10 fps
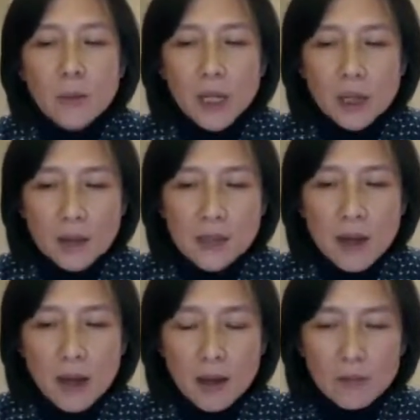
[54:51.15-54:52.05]
because
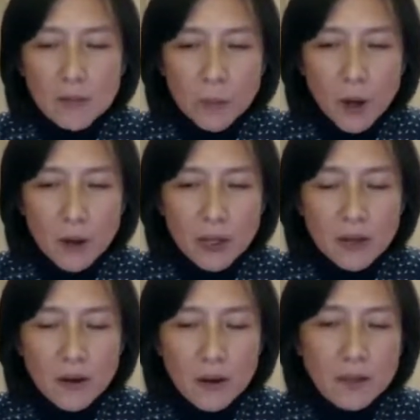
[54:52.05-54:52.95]
the
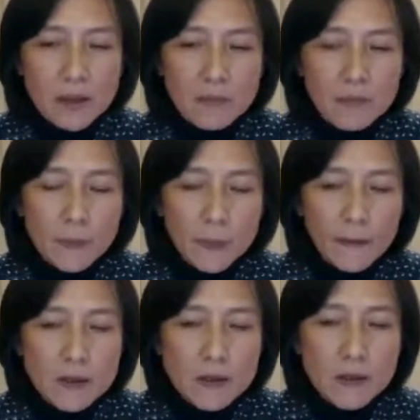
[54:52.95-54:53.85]
parking garden
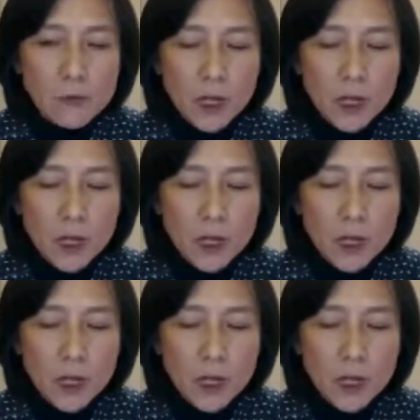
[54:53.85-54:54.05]
it's